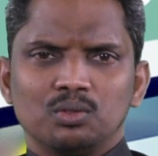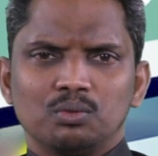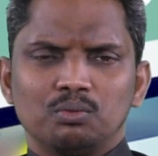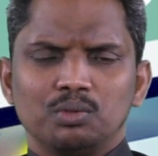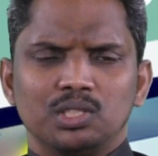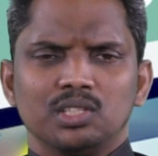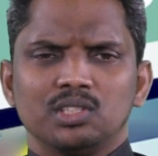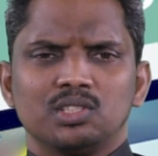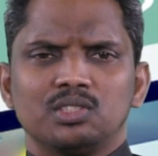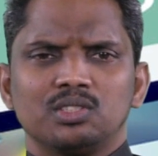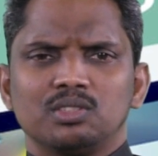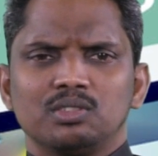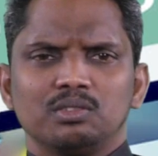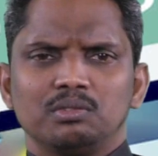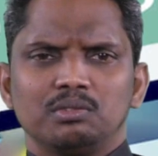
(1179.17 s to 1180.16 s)
which
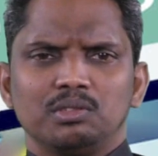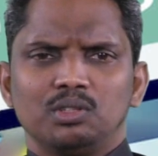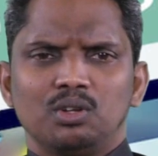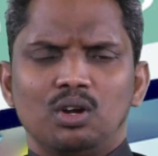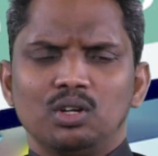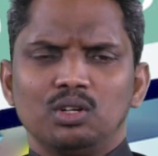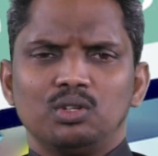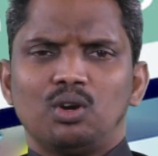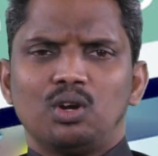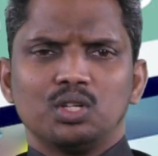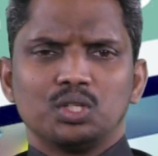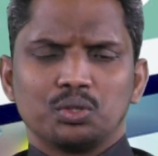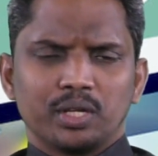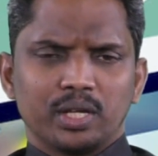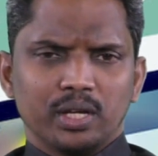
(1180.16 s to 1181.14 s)
is
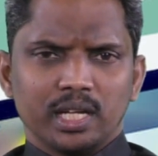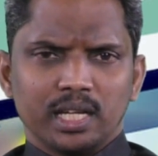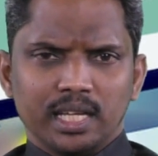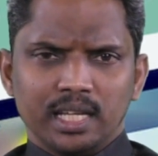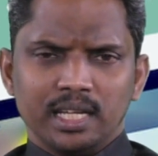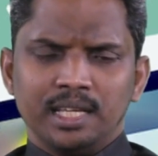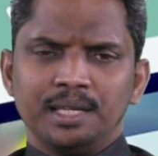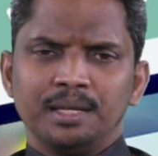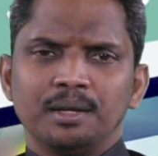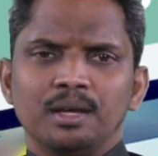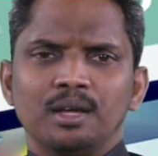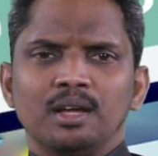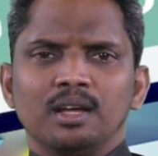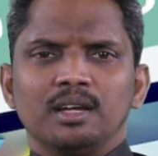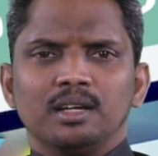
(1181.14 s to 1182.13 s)
not requiring any
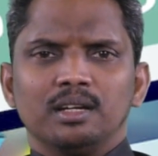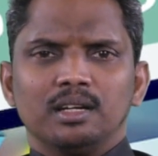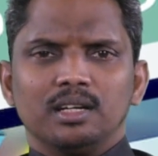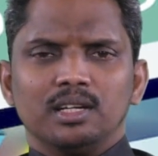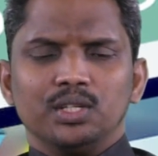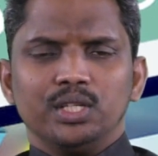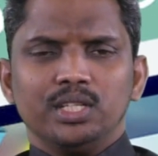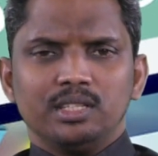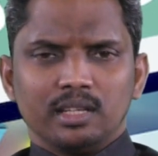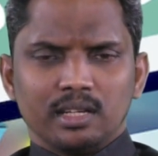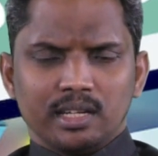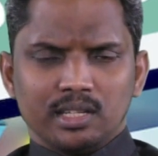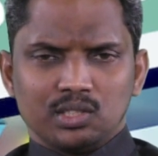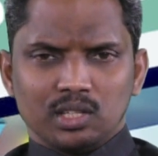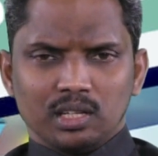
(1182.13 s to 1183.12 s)

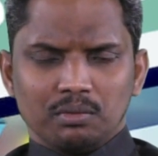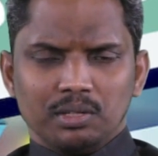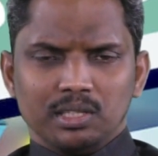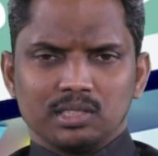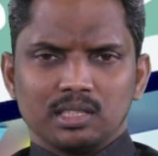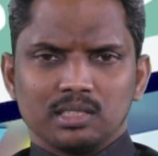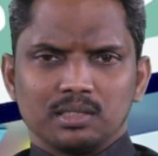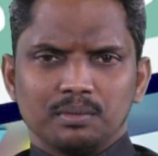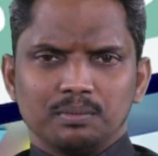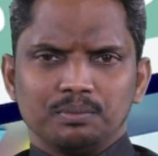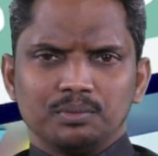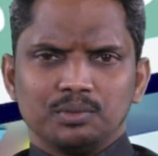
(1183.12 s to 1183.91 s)
internet services.